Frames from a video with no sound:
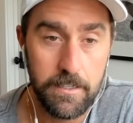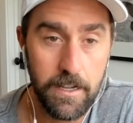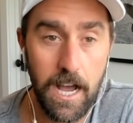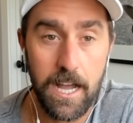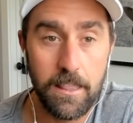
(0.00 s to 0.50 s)

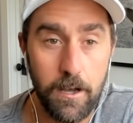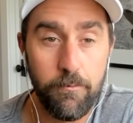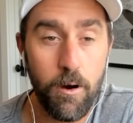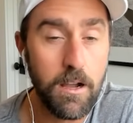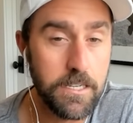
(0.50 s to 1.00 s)
I
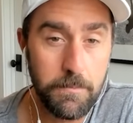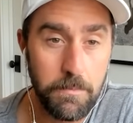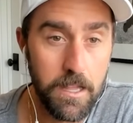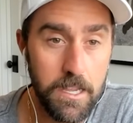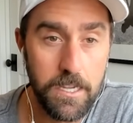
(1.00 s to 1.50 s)
love watching him
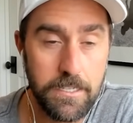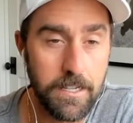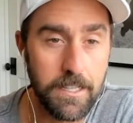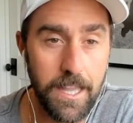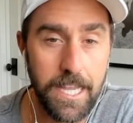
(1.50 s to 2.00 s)
play. He is
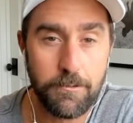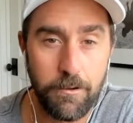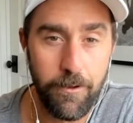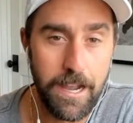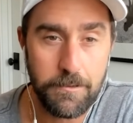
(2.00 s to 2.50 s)
an
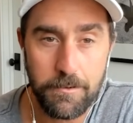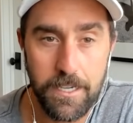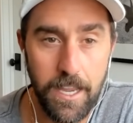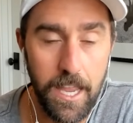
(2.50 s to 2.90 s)
electric factory.